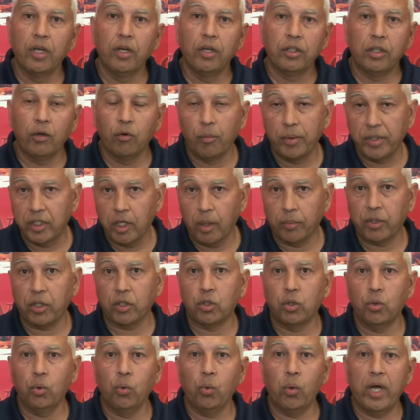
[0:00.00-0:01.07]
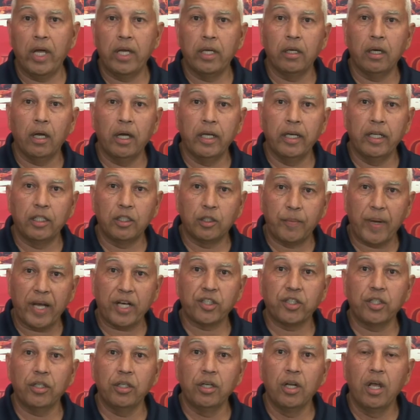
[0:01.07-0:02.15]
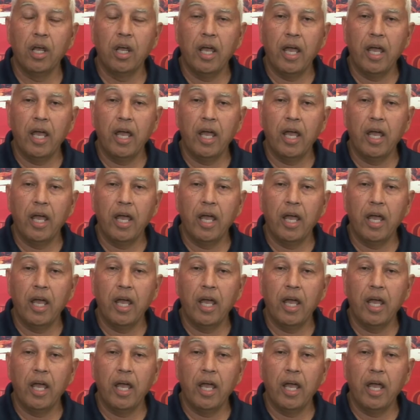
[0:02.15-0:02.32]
they will be subject to an inspection.